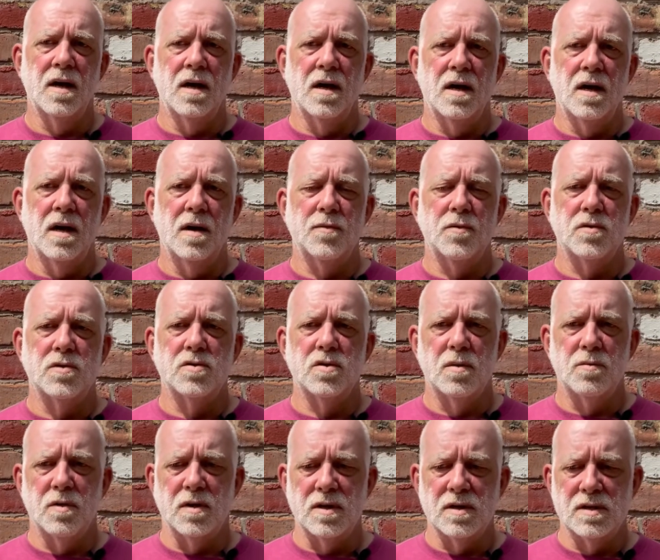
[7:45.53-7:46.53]
Hope you enjoyed
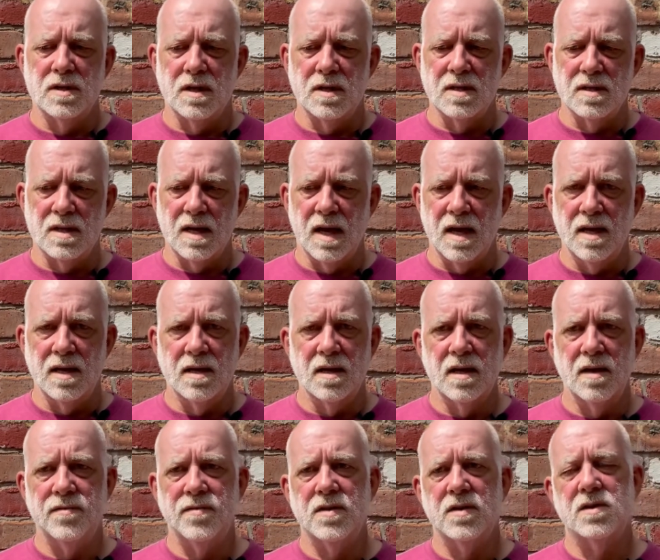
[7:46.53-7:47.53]
what you see today.
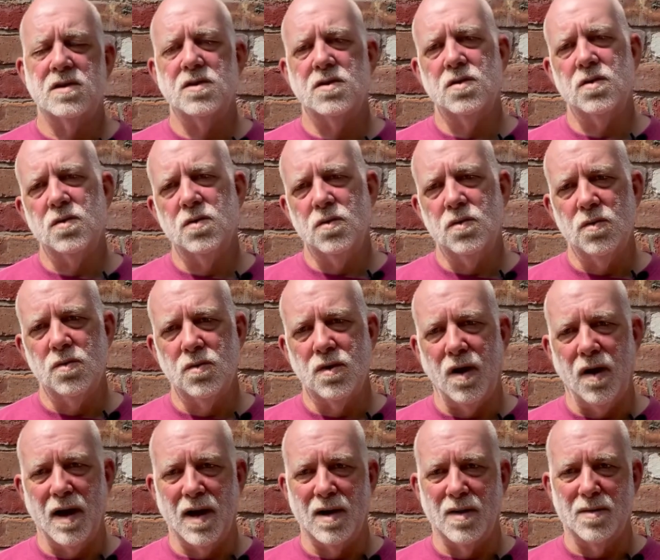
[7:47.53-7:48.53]
If you do
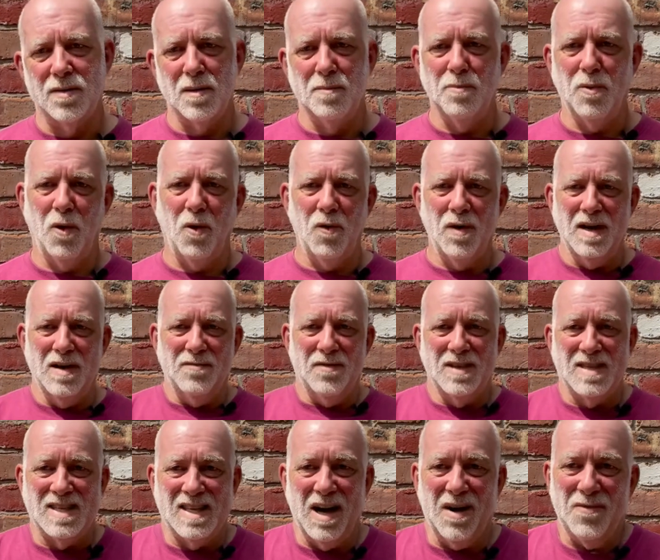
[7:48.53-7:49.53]
like the boring
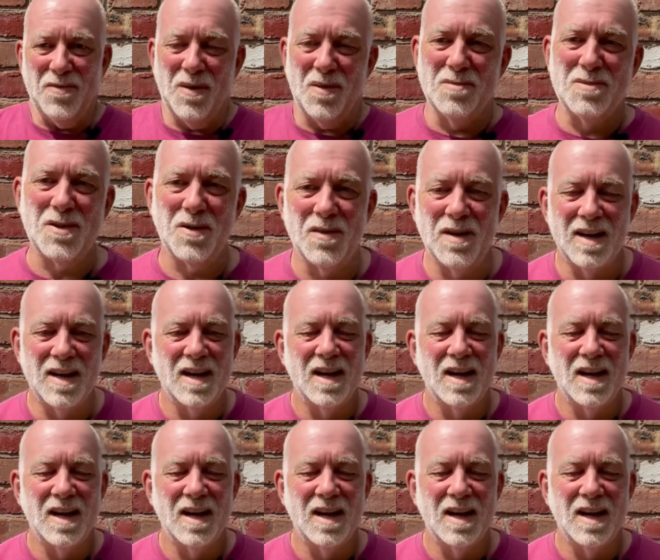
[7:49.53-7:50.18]
stuff I'm doing,